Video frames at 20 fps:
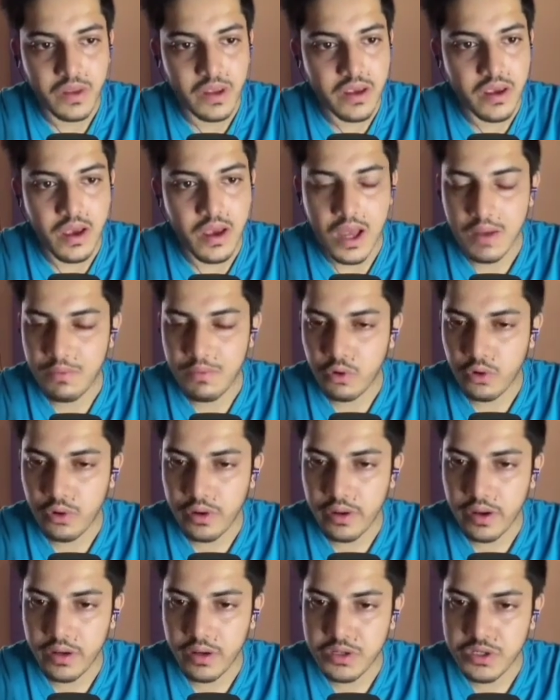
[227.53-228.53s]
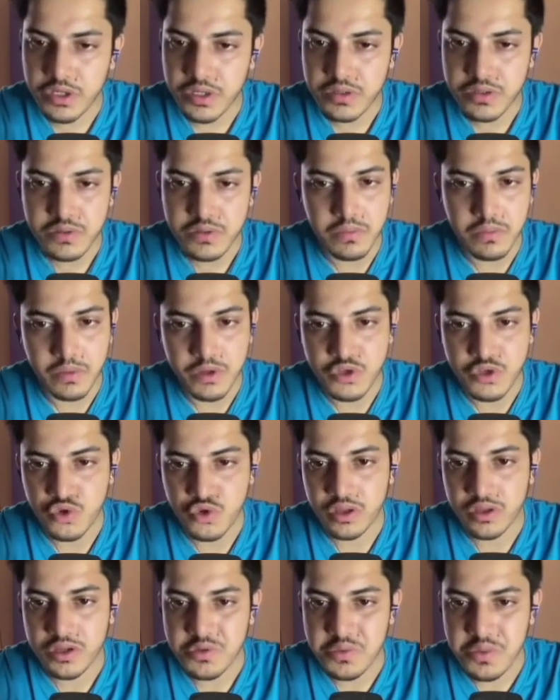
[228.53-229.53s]
Hey, have a good day. Cheers. Must
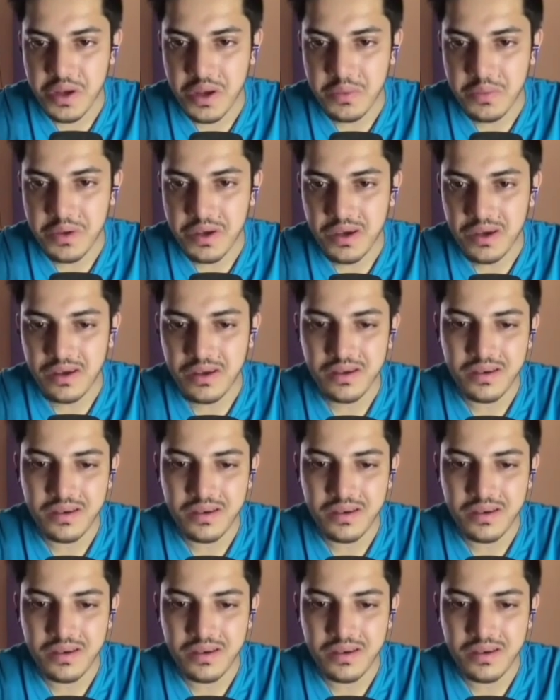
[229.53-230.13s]
join this VIP.